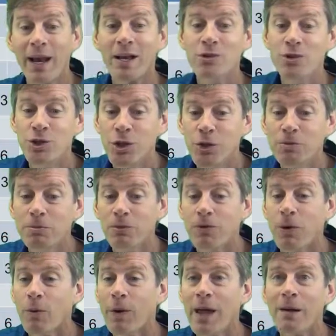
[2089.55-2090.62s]
And June
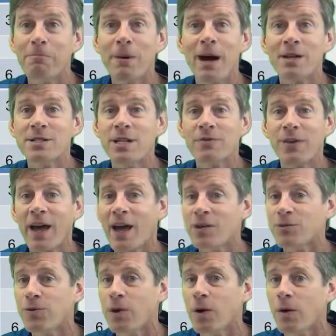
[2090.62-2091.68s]
before we have positive cash
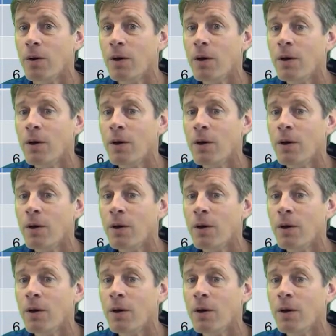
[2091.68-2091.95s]
flow.